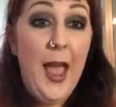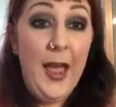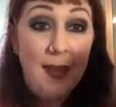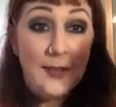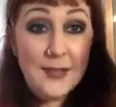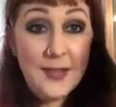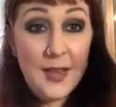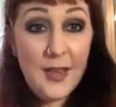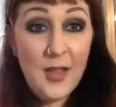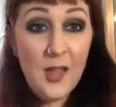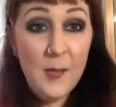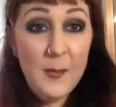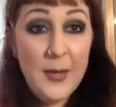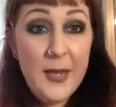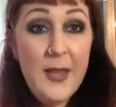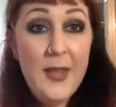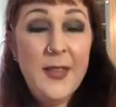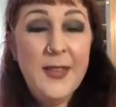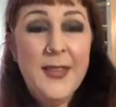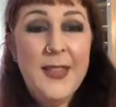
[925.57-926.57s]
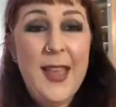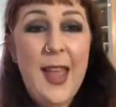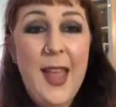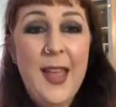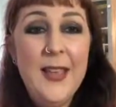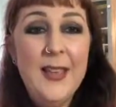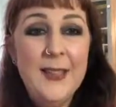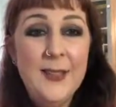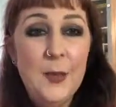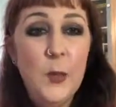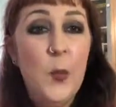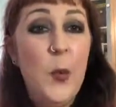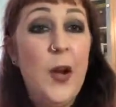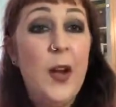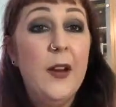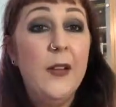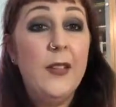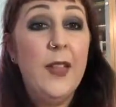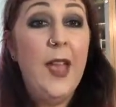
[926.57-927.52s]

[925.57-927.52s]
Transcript: exhale because that is where